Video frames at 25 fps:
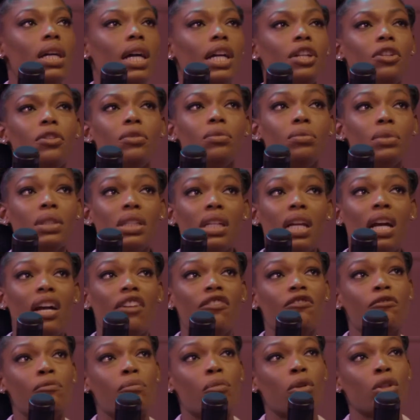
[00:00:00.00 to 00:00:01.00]
I don't really
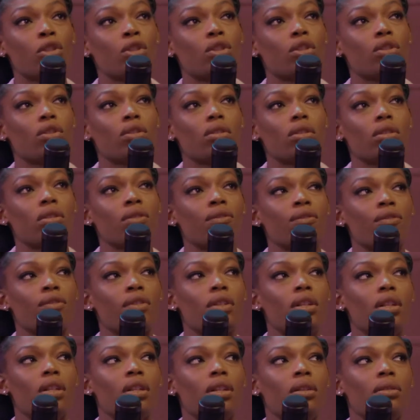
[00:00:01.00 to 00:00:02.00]
have much of
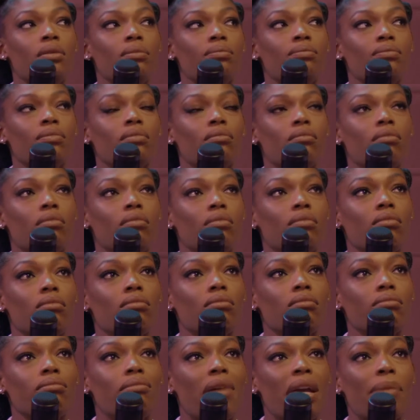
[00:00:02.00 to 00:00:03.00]

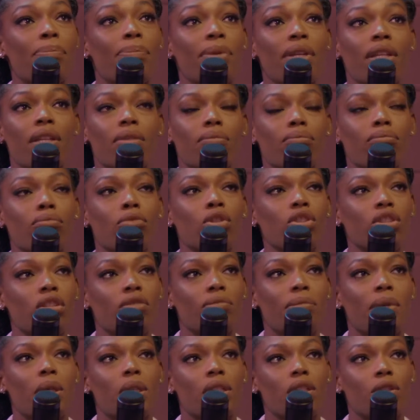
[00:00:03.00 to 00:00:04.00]
most
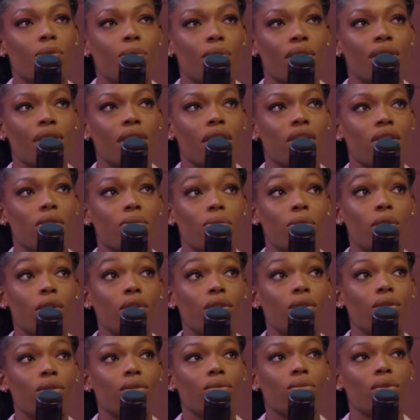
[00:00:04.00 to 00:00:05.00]
of my experience as a
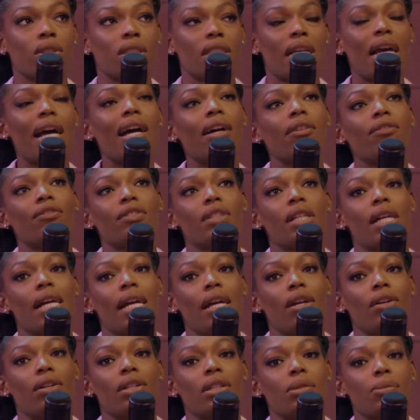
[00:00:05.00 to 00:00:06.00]
model was after
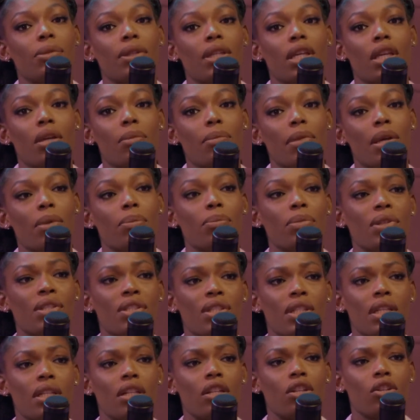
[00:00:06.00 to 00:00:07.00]
I already became
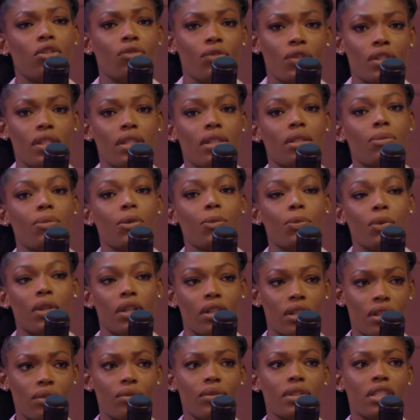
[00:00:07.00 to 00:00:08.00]
MBGN, and obviously people are
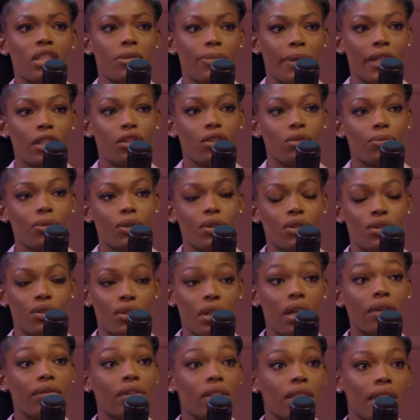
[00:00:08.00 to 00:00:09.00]
gonna respect you because
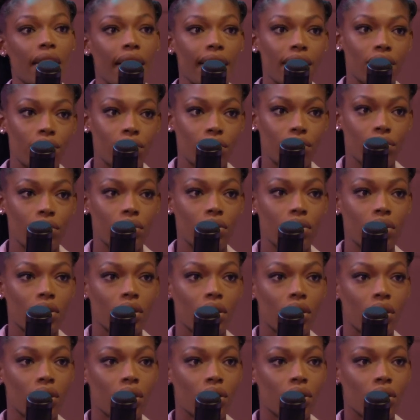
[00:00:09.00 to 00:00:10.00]
you have a title.
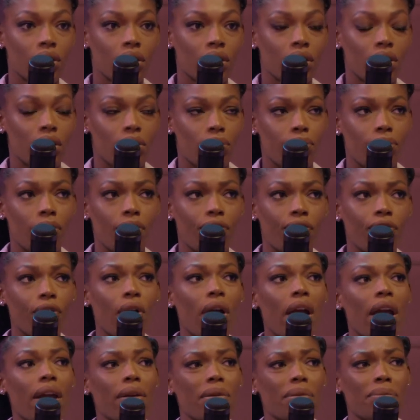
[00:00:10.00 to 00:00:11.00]
Before
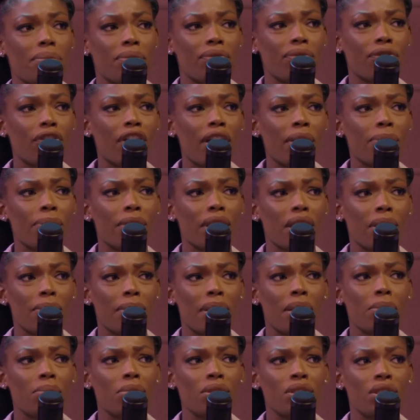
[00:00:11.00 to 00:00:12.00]
I became
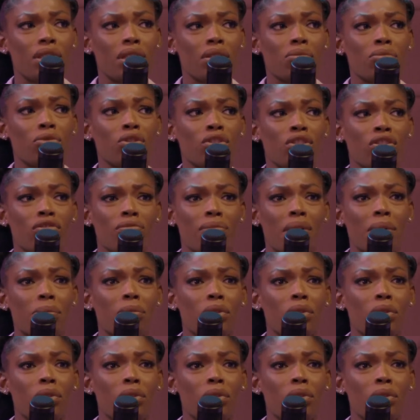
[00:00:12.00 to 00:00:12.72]
MBGN, most of my